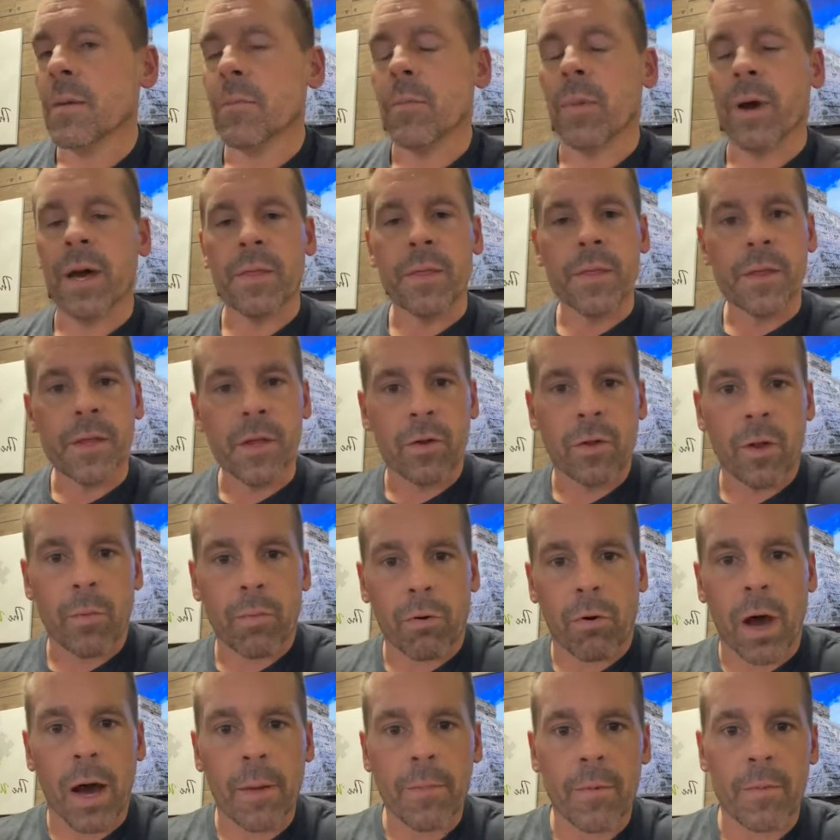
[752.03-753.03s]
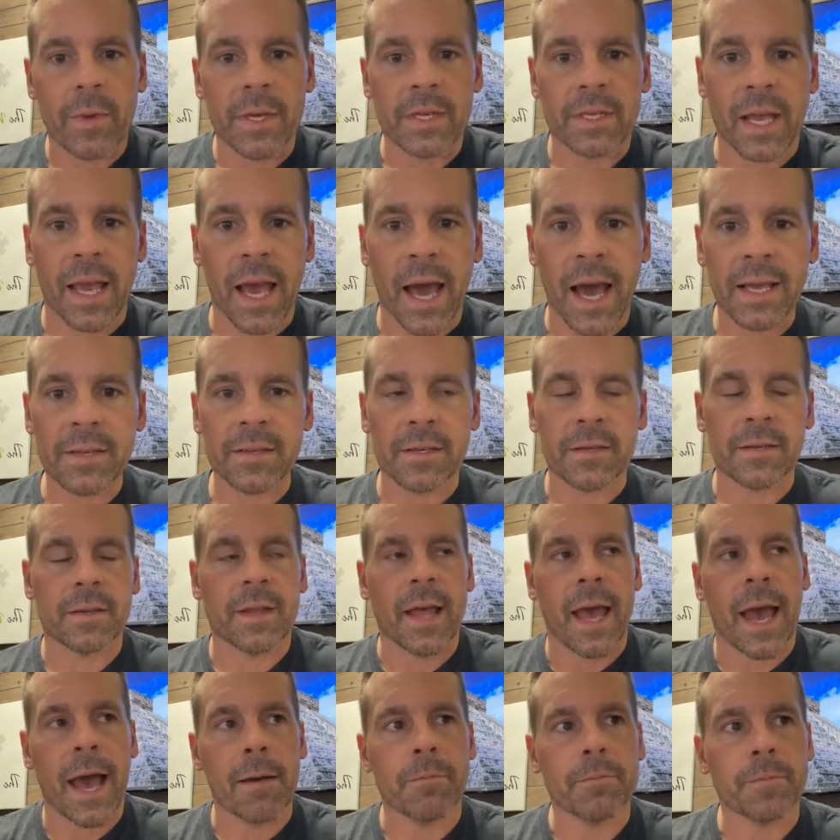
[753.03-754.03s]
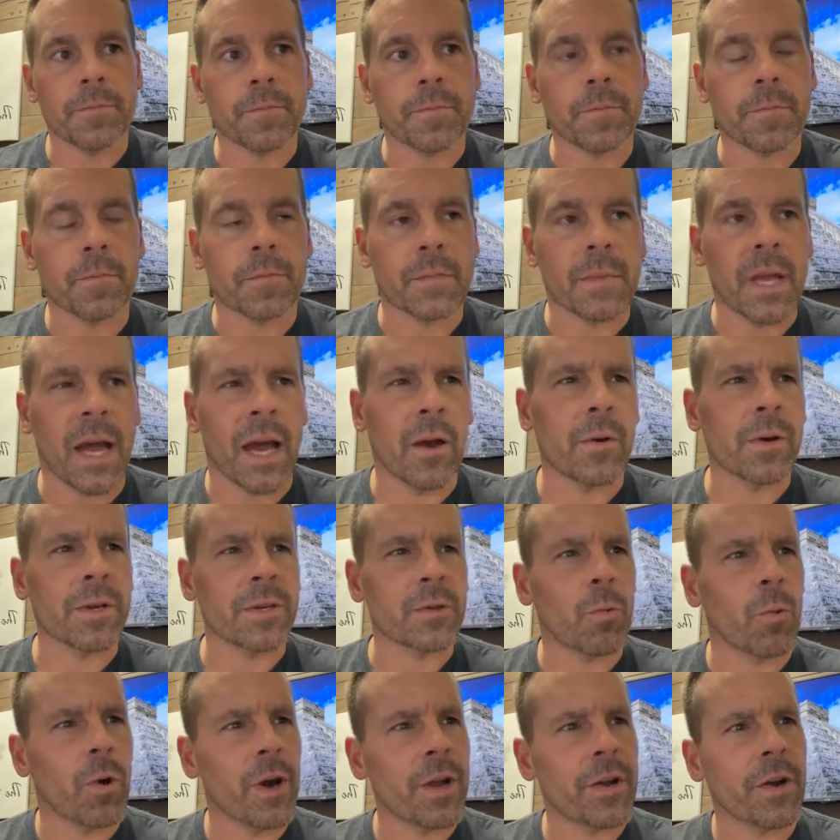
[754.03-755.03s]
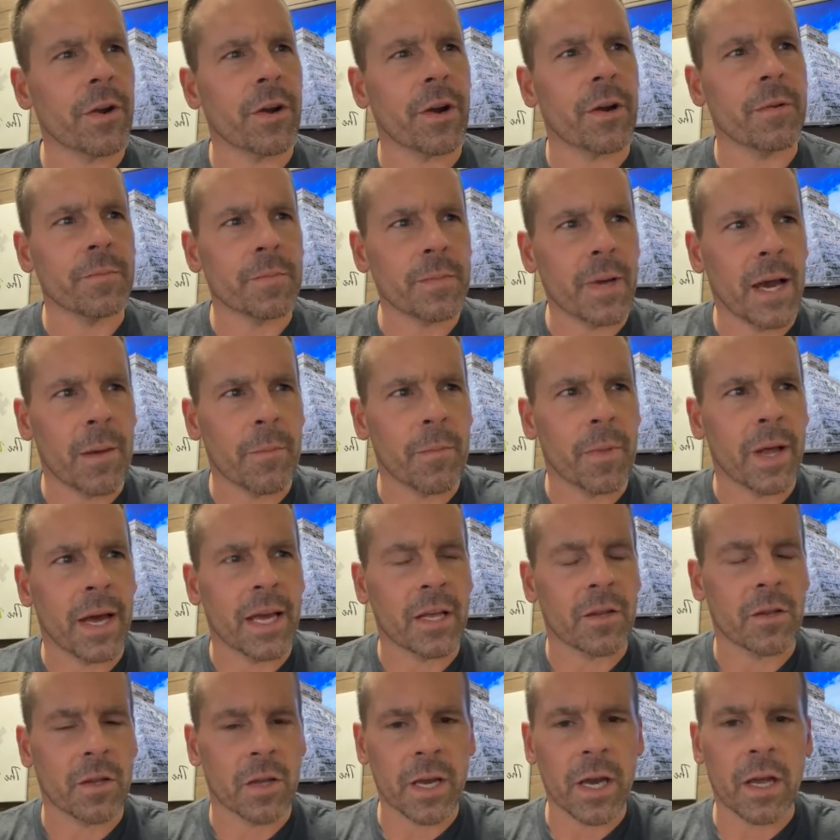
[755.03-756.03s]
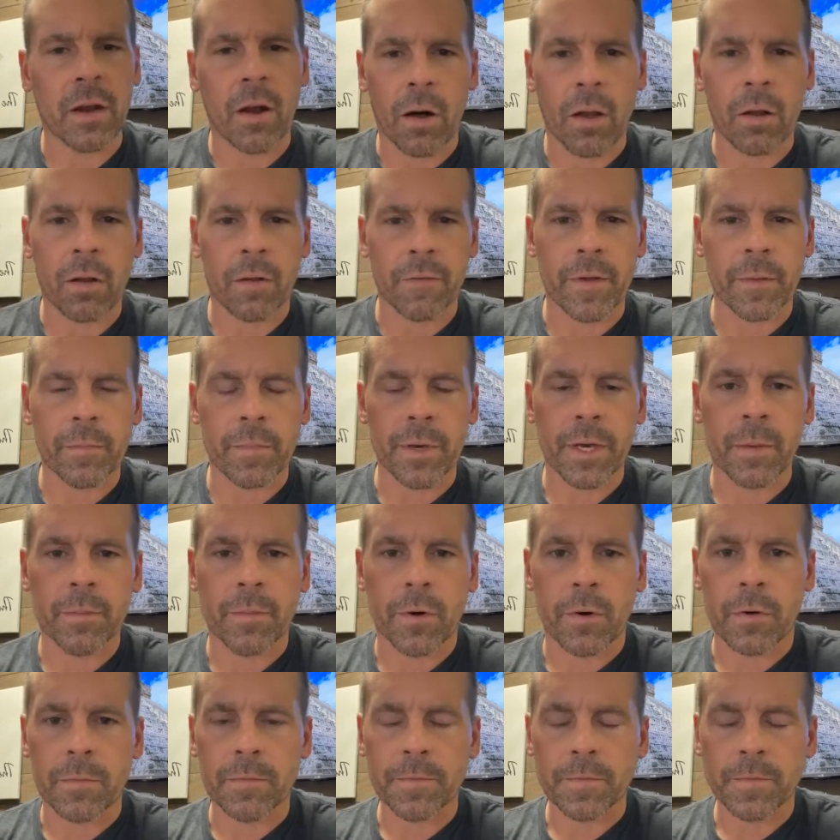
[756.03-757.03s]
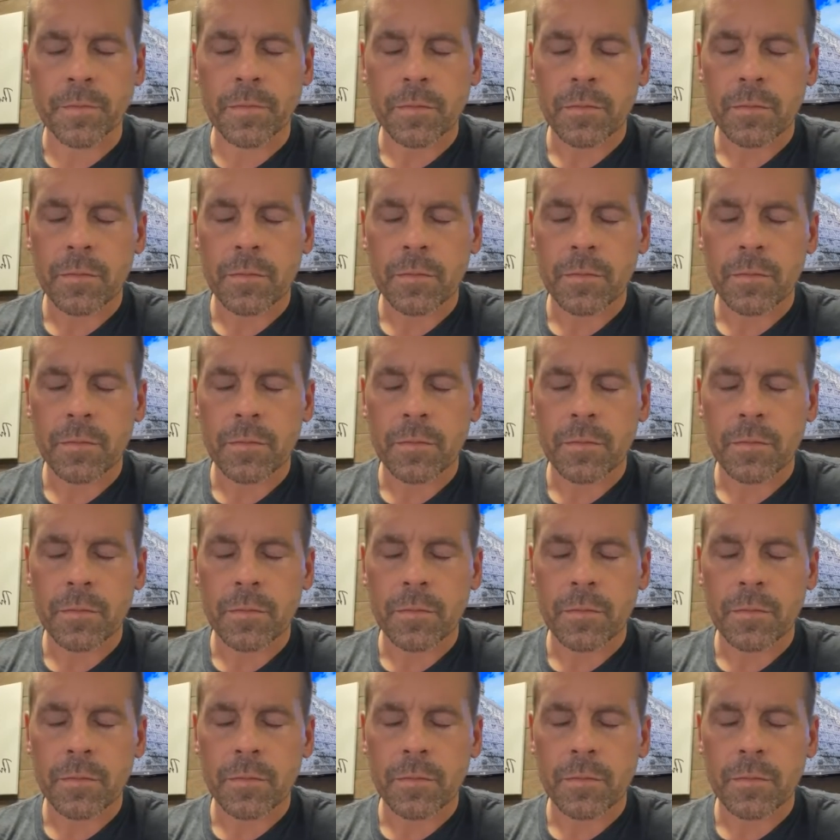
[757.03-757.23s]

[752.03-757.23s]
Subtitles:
But the problem is, guys, is that I always wonder. I'm like, look at all of the people